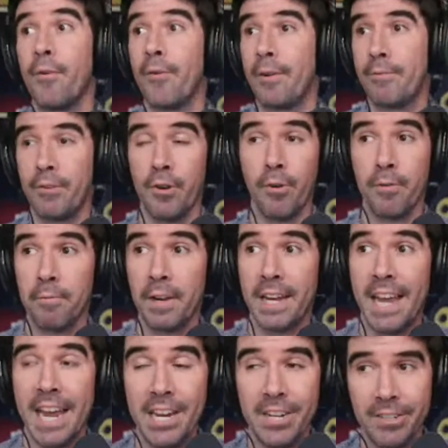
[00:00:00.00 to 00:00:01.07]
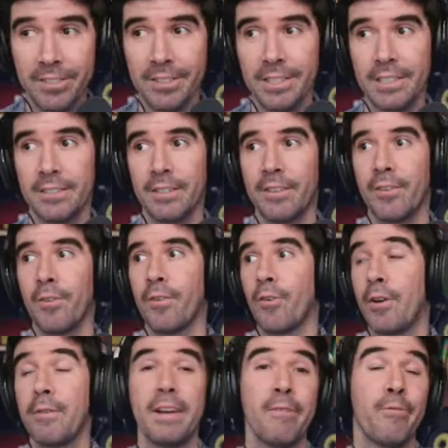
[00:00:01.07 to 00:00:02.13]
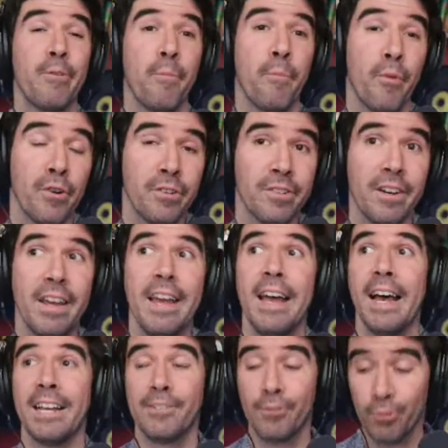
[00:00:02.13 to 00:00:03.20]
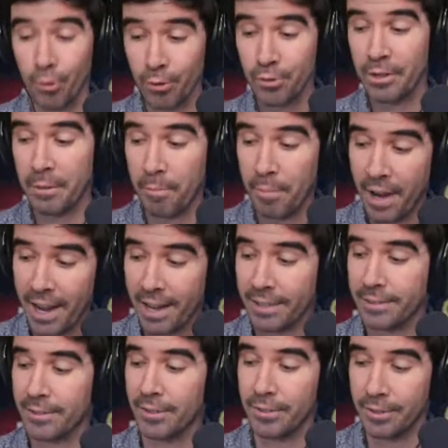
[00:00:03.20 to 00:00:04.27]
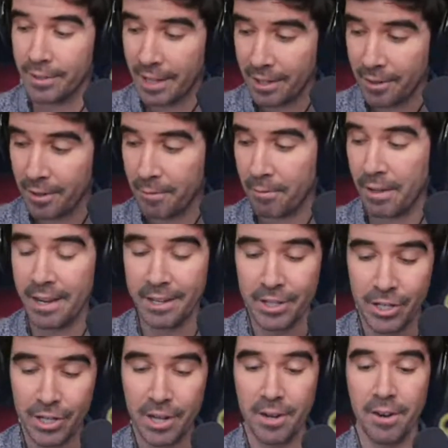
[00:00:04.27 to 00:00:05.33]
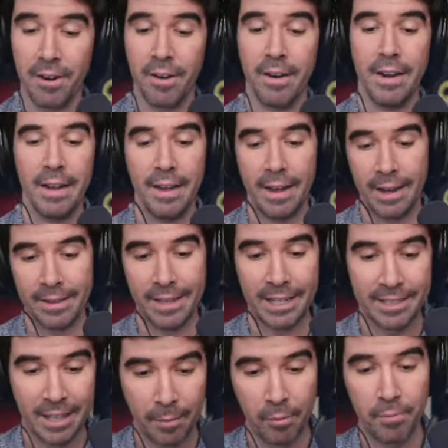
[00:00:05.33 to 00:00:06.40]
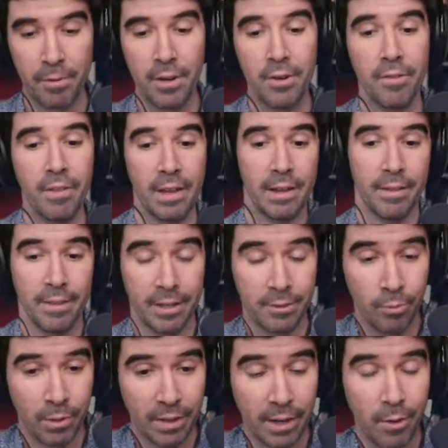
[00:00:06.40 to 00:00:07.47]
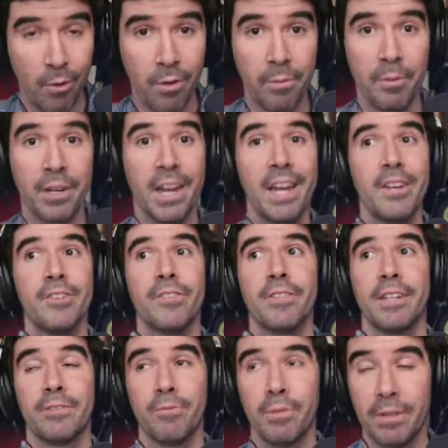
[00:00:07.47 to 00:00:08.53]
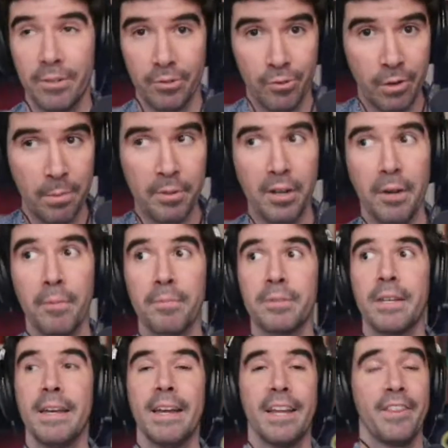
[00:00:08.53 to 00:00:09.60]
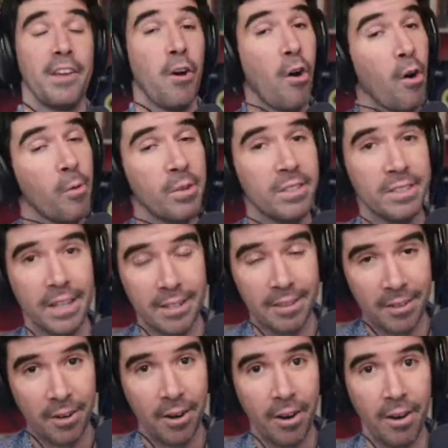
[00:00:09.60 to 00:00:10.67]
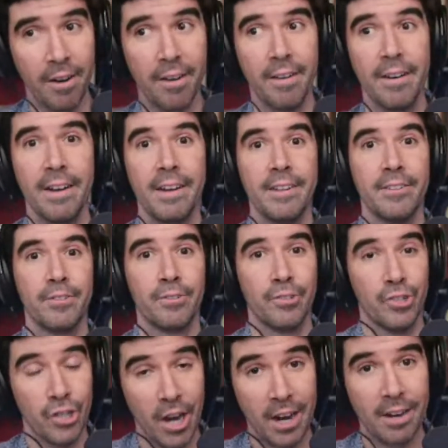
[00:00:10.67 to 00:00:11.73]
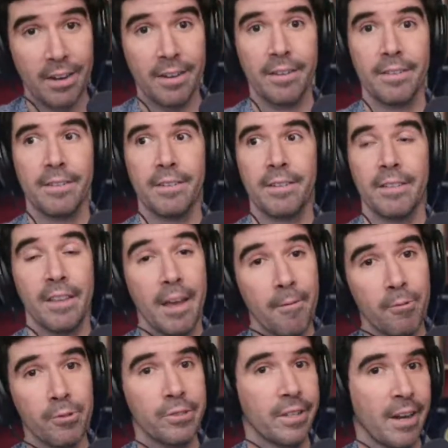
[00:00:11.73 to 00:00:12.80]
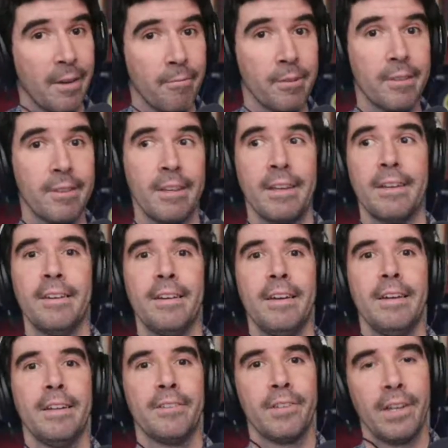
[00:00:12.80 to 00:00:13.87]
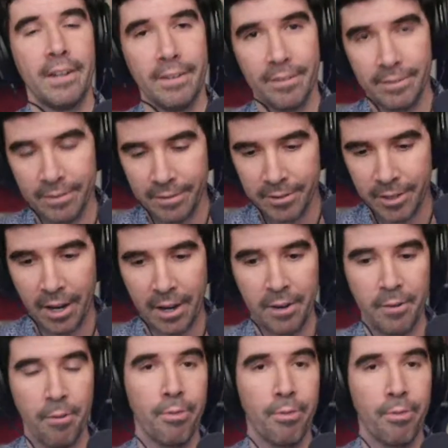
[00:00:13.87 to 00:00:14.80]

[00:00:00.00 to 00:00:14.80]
Or if it's vacation season, or even if the person has told you in the past consecutively each year, at that time of year, that's when they go on vacation, that's when their trip comes, and they always take the car to check levels and everything, then tire